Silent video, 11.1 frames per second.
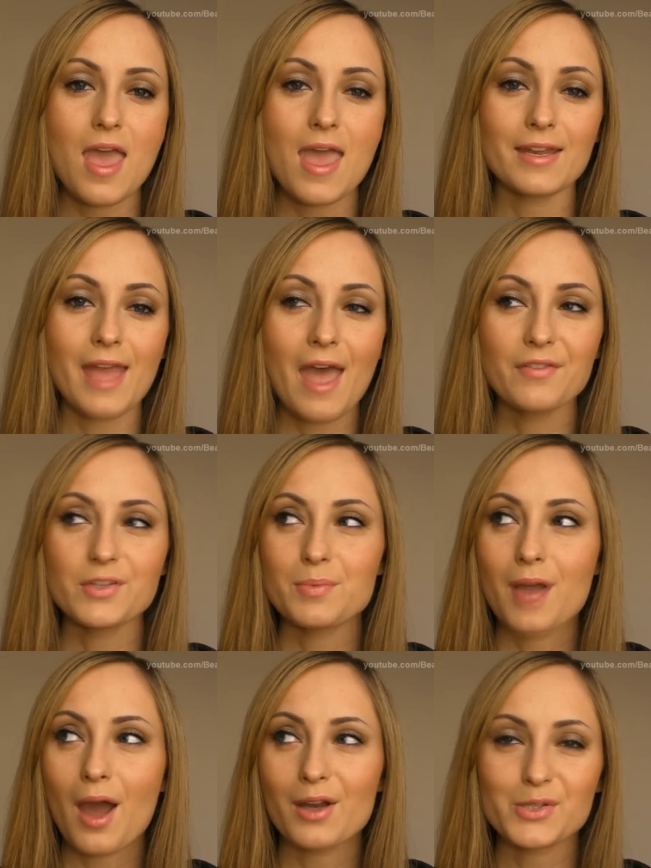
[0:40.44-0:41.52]
And I have to
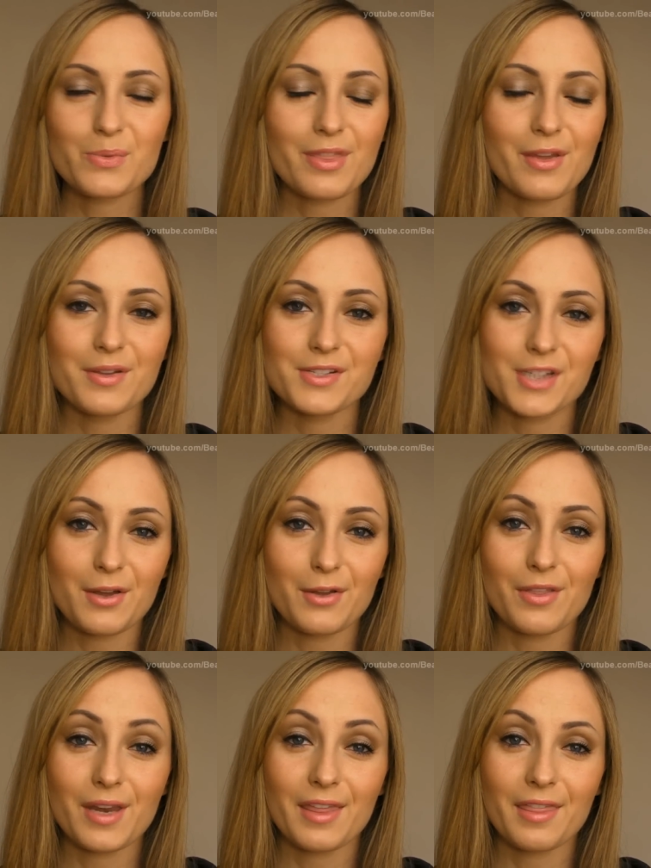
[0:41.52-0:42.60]
be honest with you and tell you
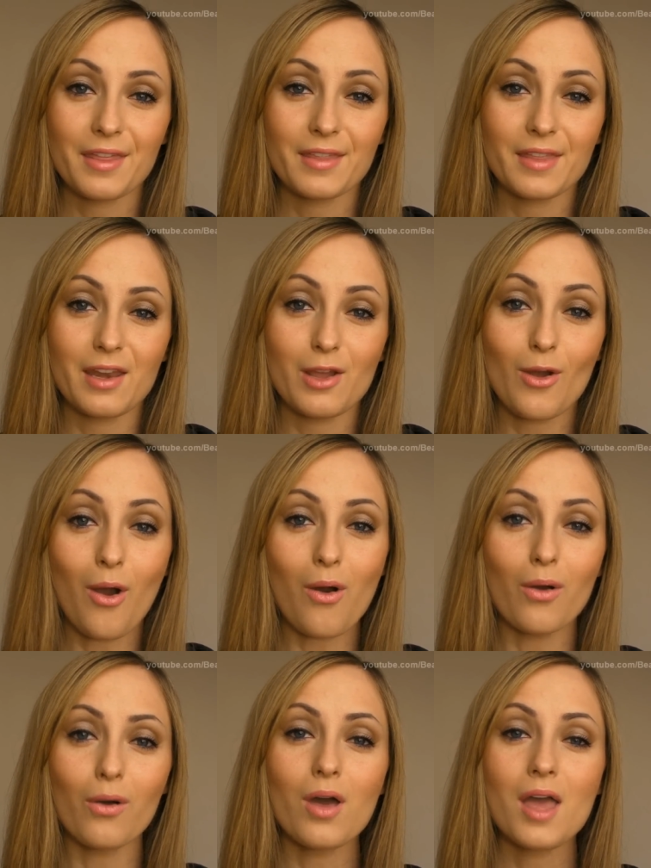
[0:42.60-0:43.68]
that I think that
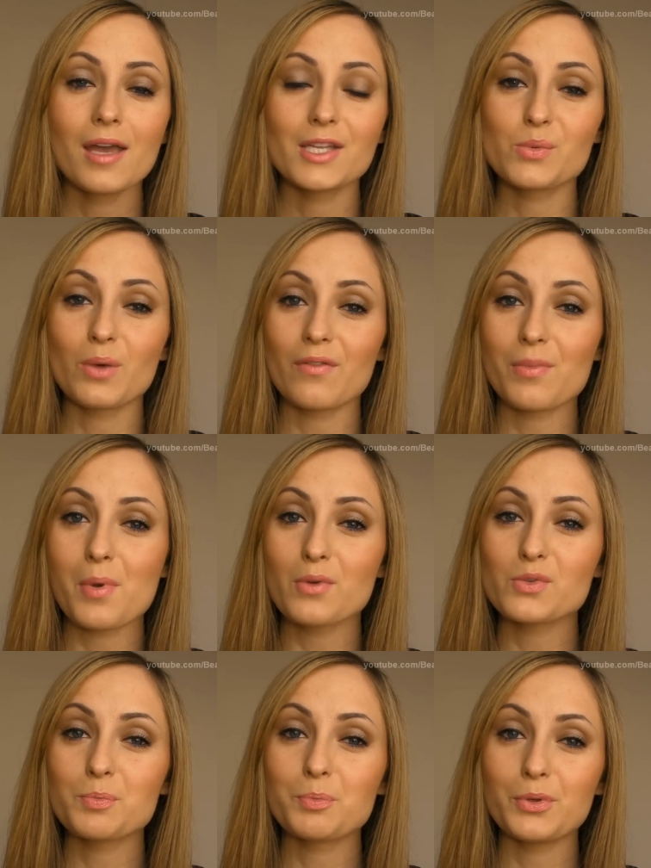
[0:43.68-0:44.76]
Nicole is one of the
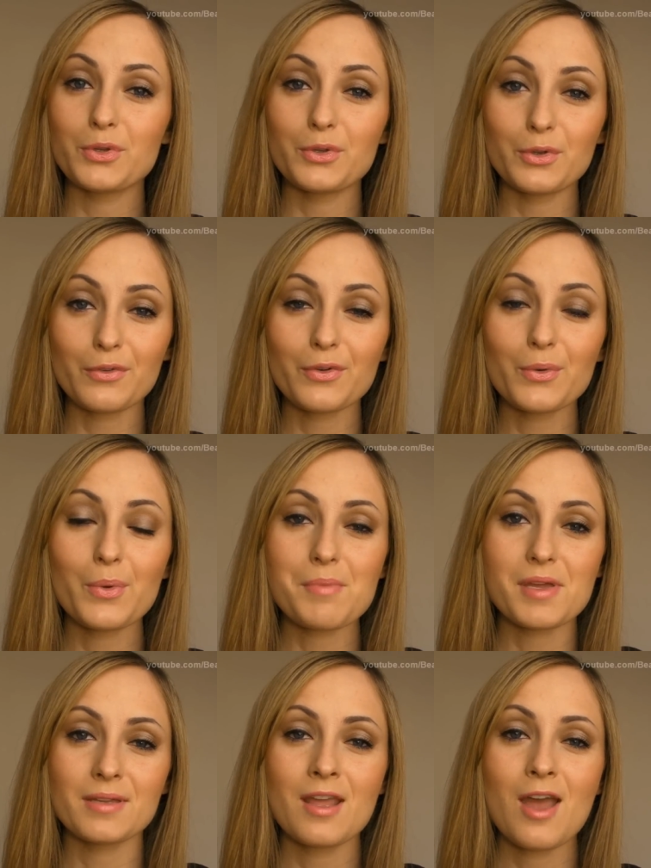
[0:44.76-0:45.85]
most beautiful
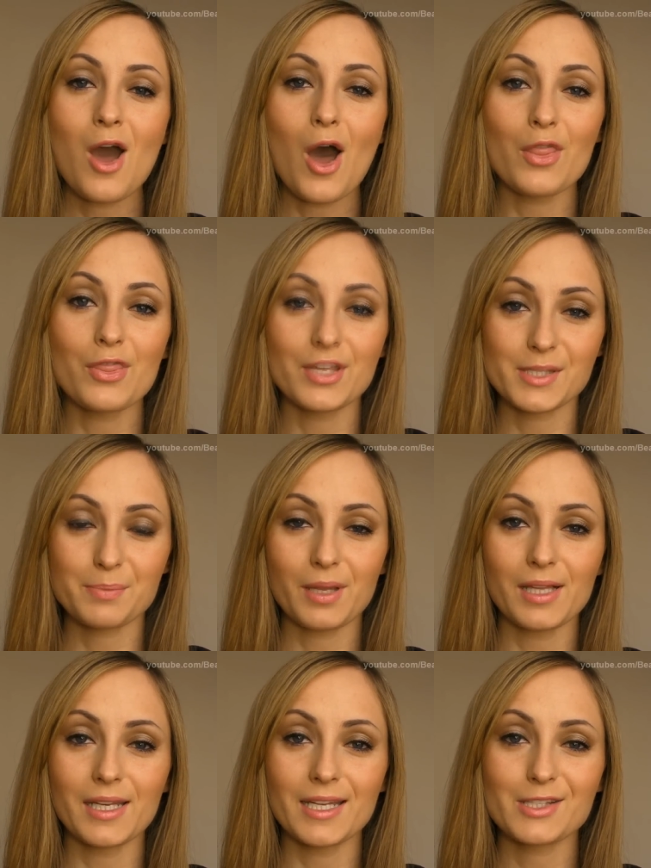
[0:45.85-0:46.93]
women on this
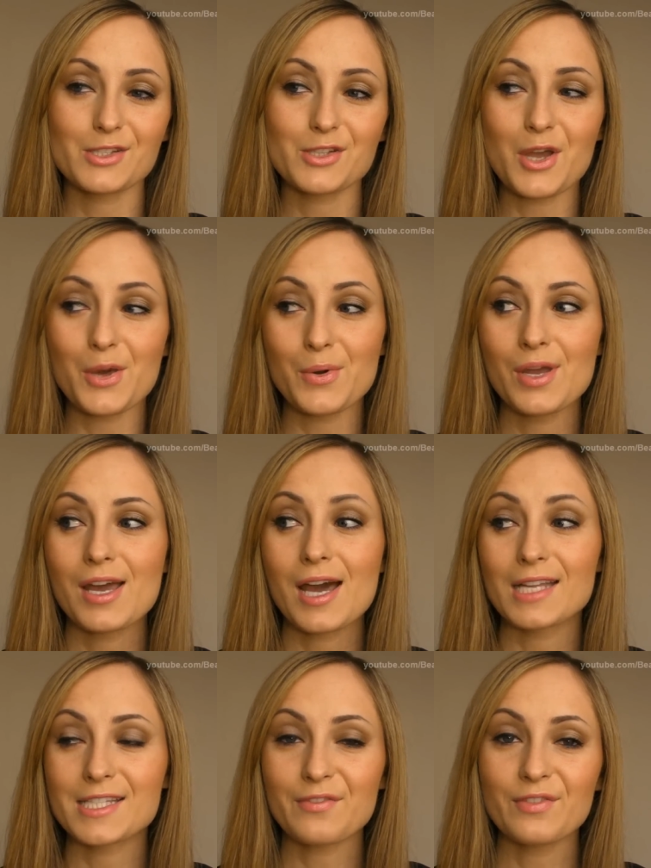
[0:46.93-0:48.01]
planet. So
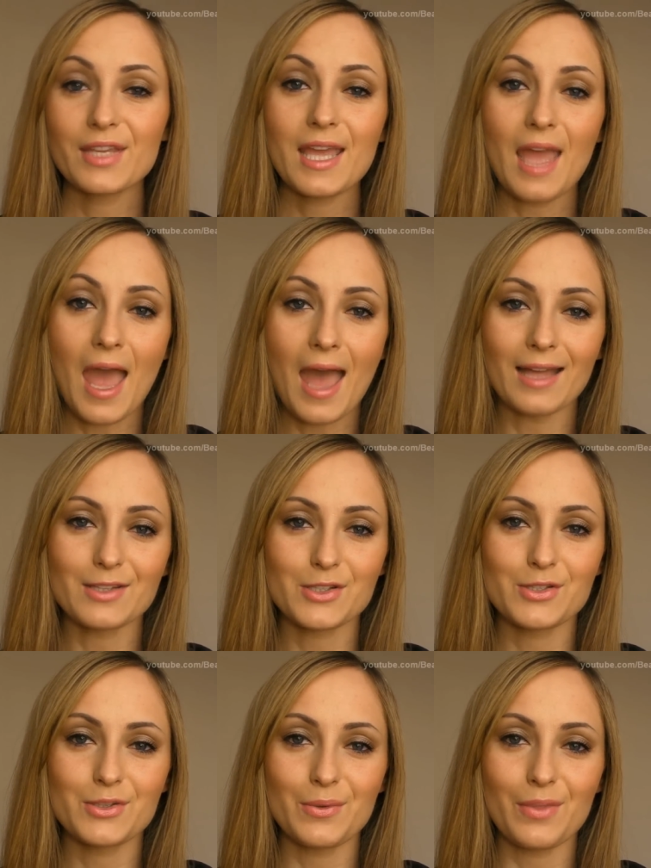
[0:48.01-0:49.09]
I definitely had
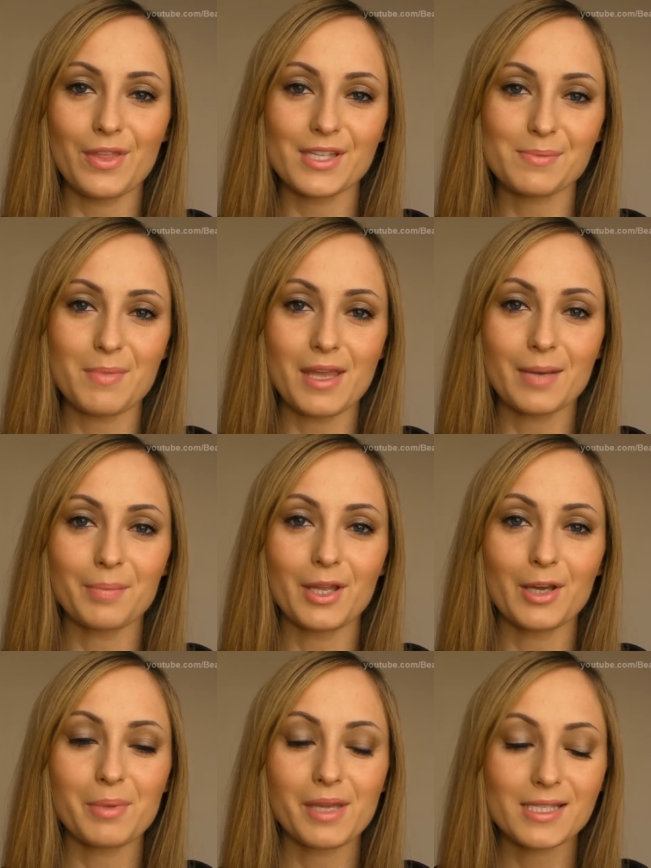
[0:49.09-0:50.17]
to do this makeup
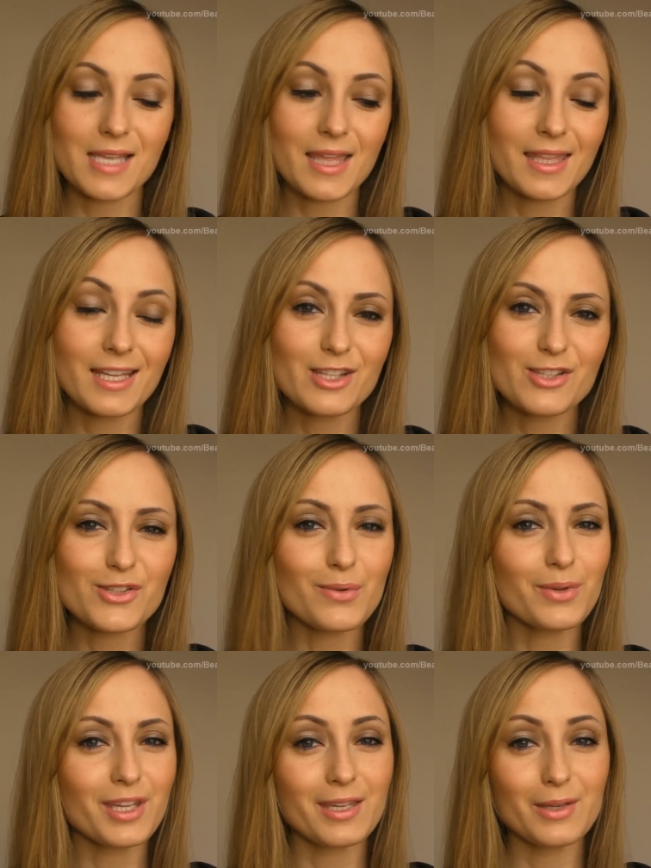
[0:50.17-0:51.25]
look because I think it's so
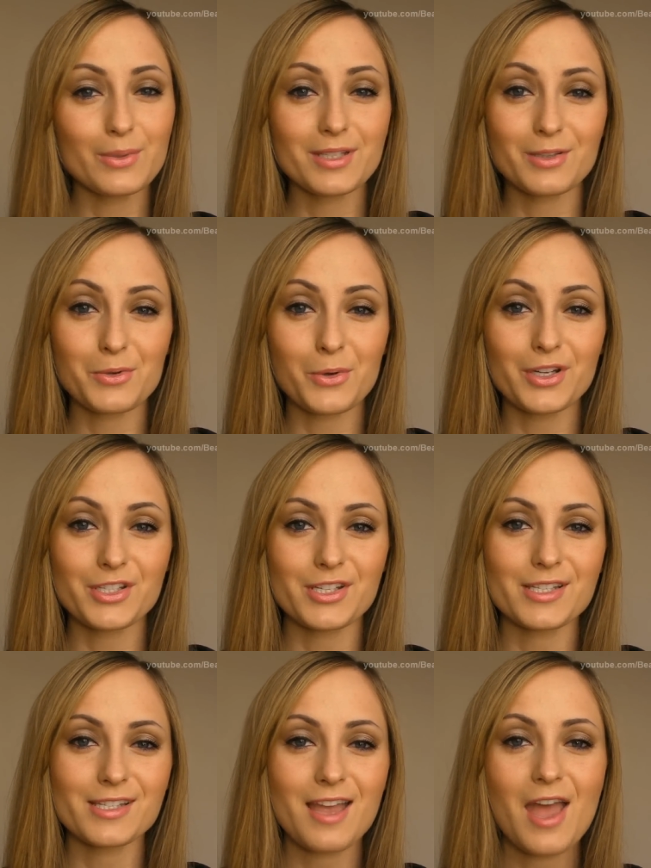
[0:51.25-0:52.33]
cute and
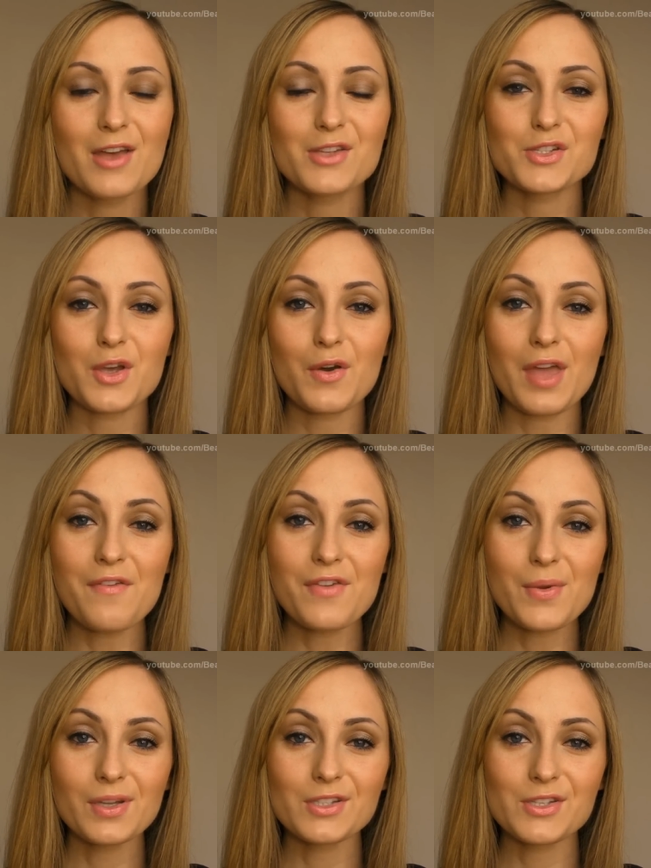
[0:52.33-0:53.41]
gorgeous. So if
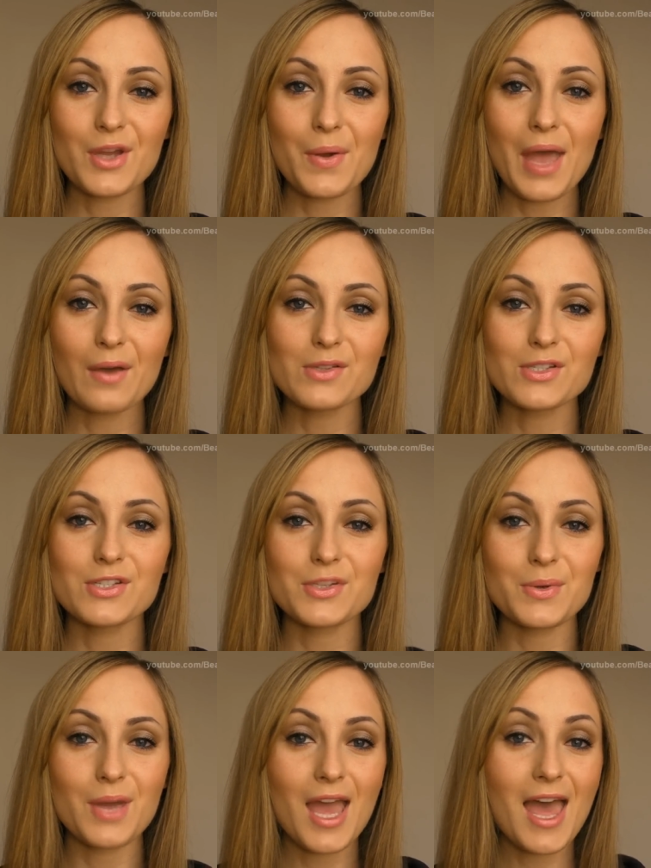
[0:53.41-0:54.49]
you want to know how to do